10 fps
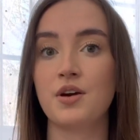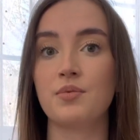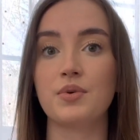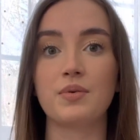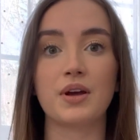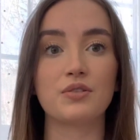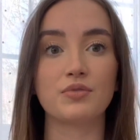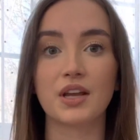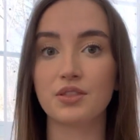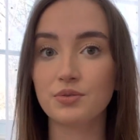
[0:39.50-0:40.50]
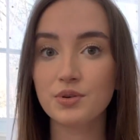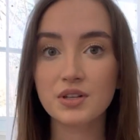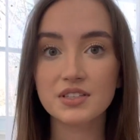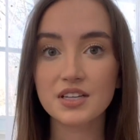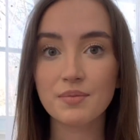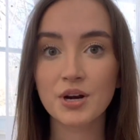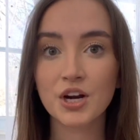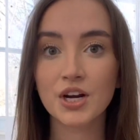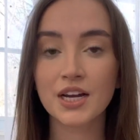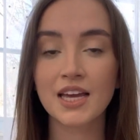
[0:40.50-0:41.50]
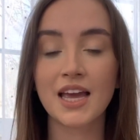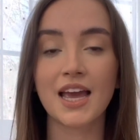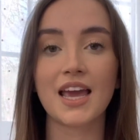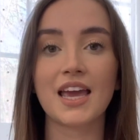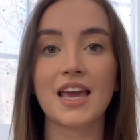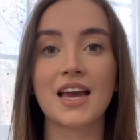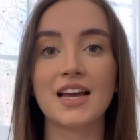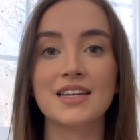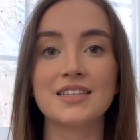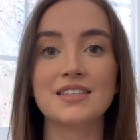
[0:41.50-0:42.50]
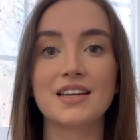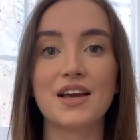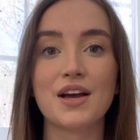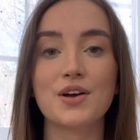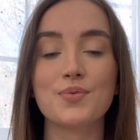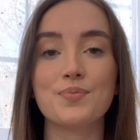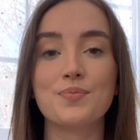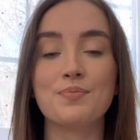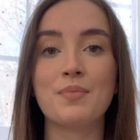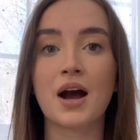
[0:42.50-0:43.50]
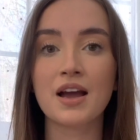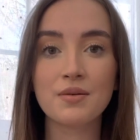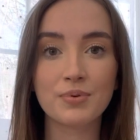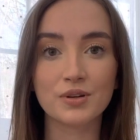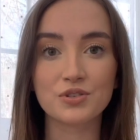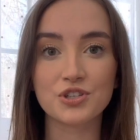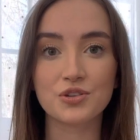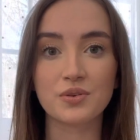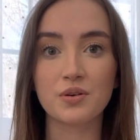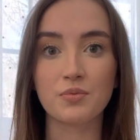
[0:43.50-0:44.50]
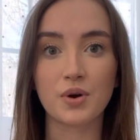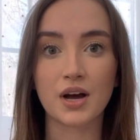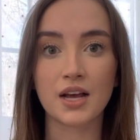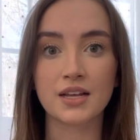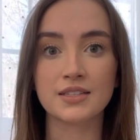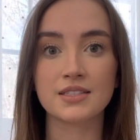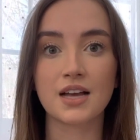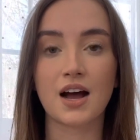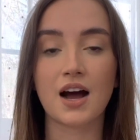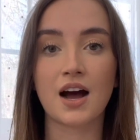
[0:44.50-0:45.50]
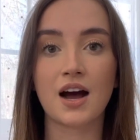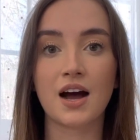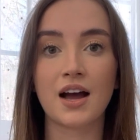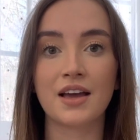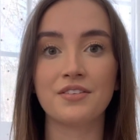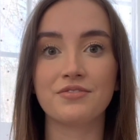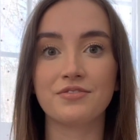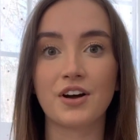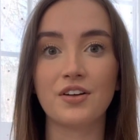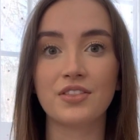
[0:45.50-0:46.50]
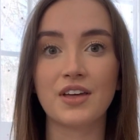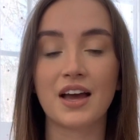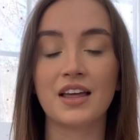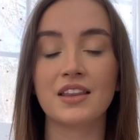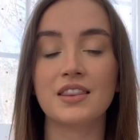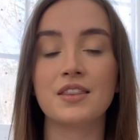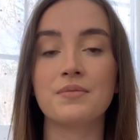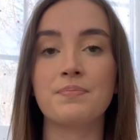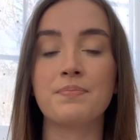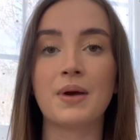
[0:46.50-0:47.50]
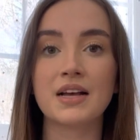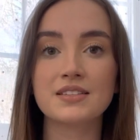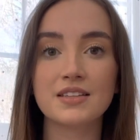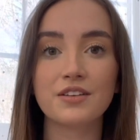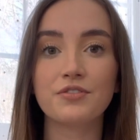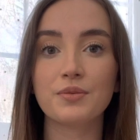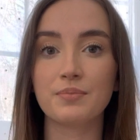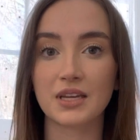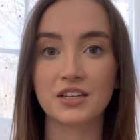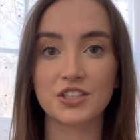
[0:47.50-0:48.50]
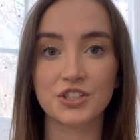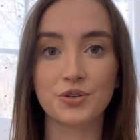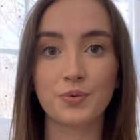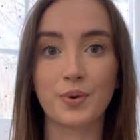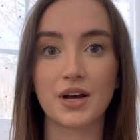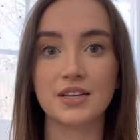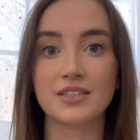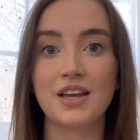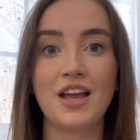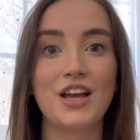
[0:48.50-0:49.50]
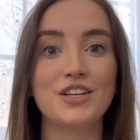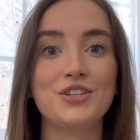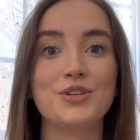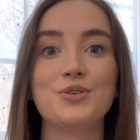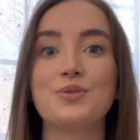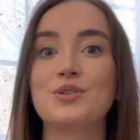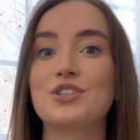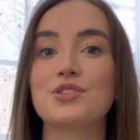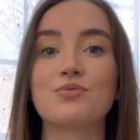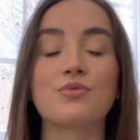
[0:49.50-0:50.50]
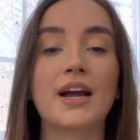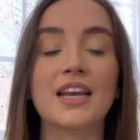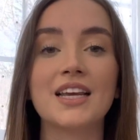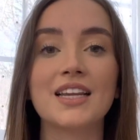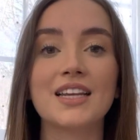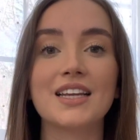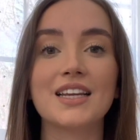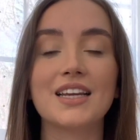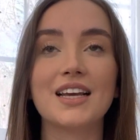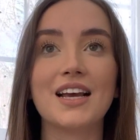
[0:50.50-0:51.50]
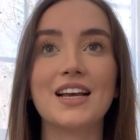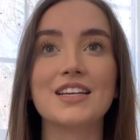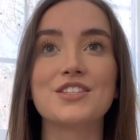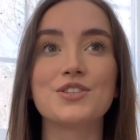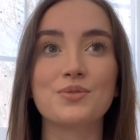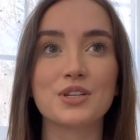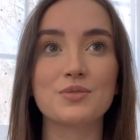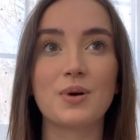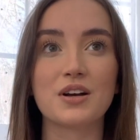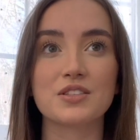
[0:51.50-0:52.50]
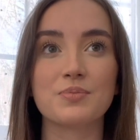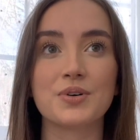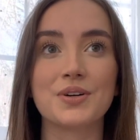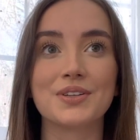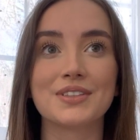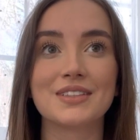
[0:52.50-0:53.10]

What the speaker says: we went right through the summer, and my approach to it was I felt that the best thing for me to do was to just write it as soon as possible